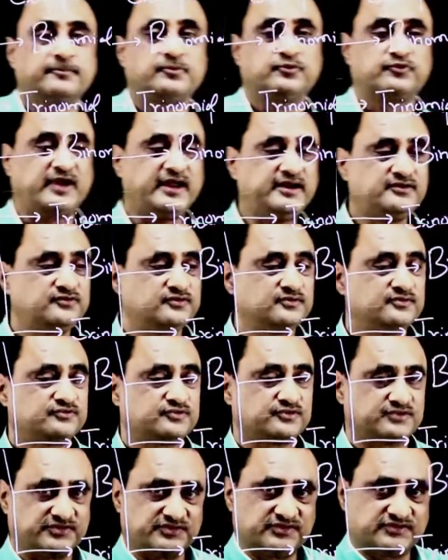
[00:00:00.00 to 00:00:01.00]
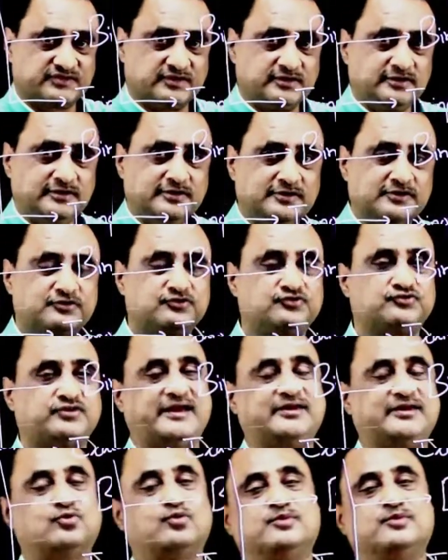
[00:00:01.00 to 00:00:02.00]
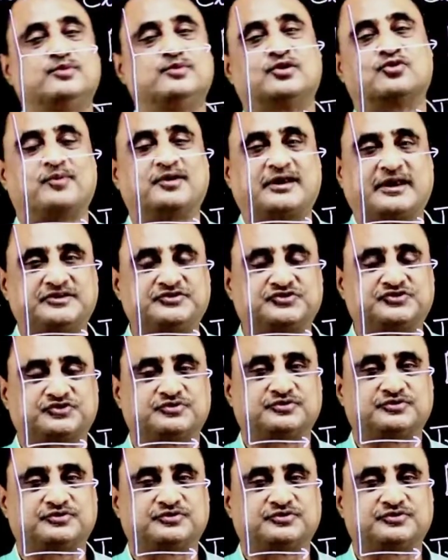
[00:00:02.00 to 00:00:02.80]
Right? So this is the trinomial nomenclature.